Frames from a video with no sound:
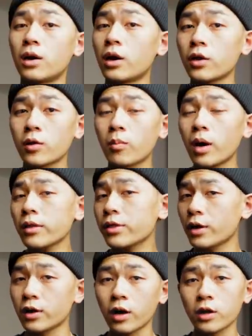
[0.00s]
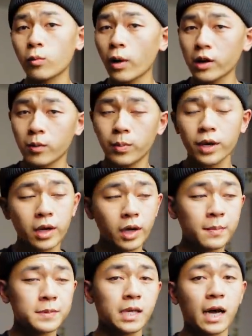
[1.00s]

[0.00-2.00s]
Another month, another round of pickups.